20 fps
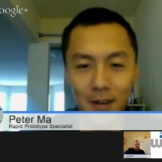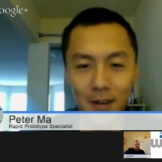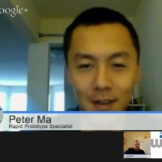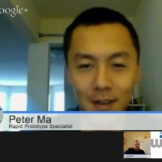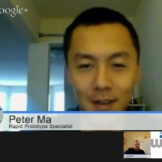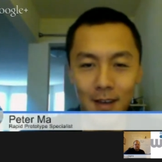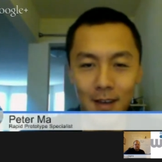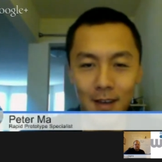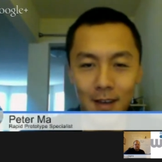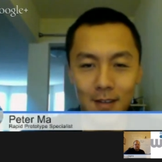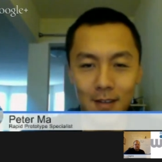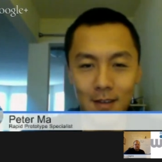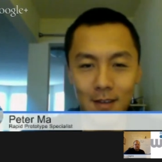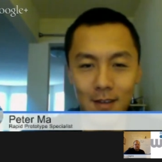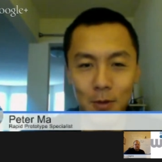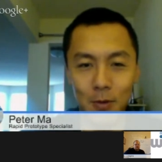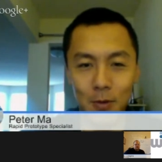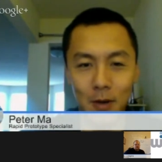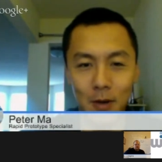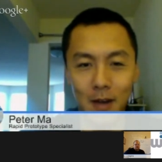like you see
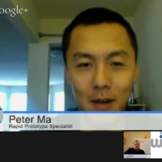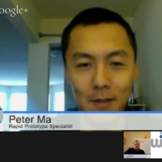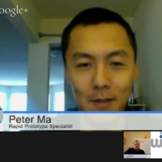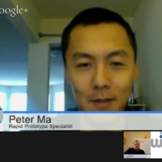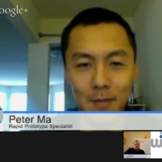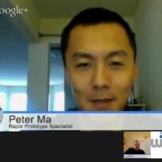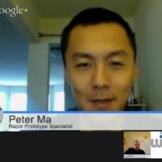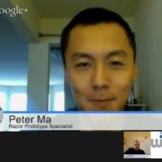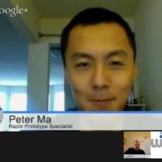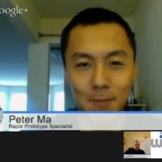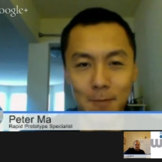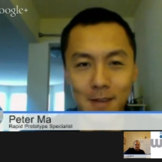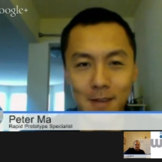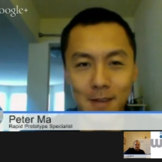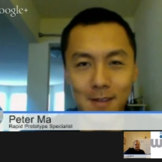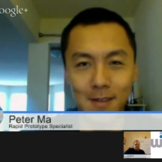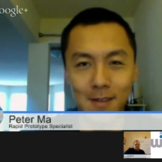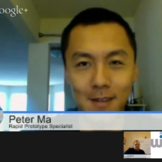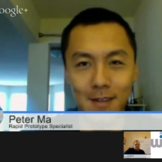which one have the best prizes,